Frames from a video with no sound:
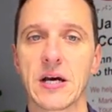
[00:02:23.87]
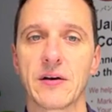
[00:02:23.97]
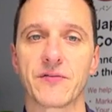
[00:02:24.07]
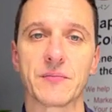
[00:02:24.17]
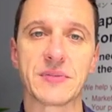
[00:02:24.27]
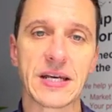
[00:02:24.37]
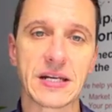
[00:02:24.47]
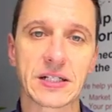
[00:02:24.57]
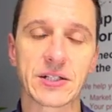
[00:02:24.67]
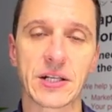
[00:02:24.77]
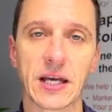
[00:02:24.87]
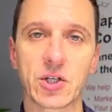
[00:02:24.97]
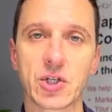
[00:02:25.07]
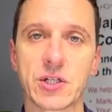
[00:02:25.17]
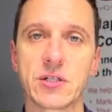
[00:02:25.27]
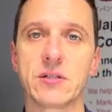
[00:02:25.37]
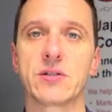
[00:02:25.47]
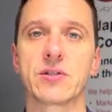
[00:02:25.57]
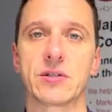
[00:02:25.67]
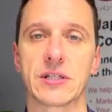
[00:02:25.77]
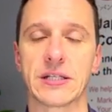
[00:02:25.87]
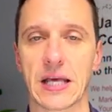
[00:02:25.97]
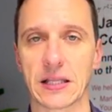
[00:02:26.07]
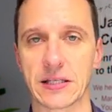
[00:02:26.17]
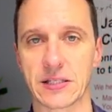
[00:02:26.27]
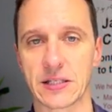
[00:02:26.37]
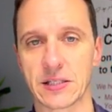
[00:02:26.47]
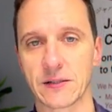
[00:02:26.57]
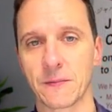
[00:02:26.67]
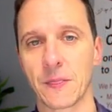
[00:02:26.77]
from data collection to analysis.